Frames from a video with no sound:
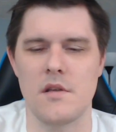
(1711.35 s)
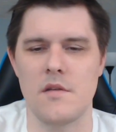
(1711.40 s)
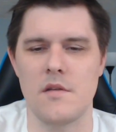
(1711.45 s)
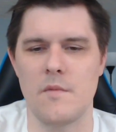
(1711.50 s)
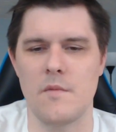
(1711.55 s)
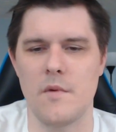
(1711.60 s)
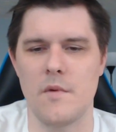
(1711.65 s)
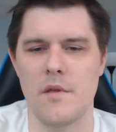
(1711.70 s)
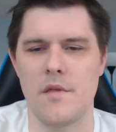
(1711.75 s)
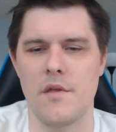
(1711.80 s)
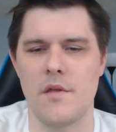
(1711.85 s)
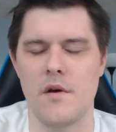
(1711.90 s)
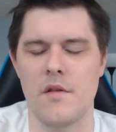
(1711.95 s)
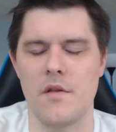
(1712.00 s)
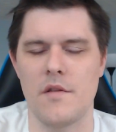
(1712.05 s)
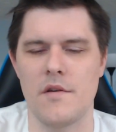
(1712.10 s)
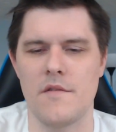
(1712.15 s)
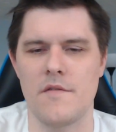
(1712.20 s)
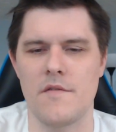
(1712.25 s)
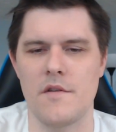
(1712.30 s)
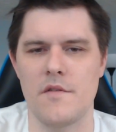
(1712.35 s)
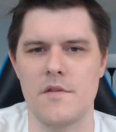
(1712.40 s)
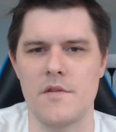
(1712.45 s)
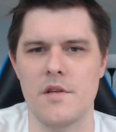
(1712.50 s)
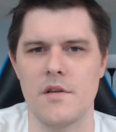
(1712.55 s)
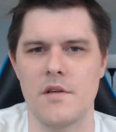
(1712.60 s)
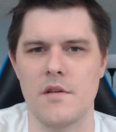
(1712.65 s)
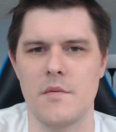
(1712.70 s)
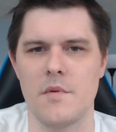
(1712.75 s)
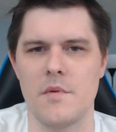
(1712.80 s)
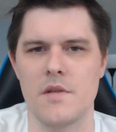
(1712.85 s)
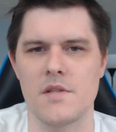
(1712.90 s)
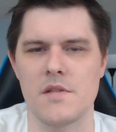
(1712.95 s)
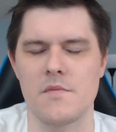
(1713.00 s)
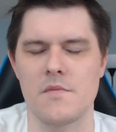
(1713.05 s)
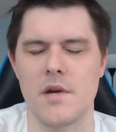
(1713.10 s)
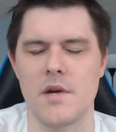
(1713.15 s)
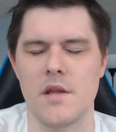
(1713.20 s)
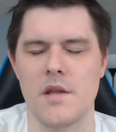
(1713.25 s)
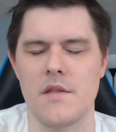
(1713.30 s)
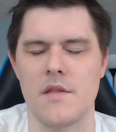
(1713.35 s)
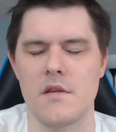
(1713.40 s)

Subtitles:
with all the different utility pieces, but I think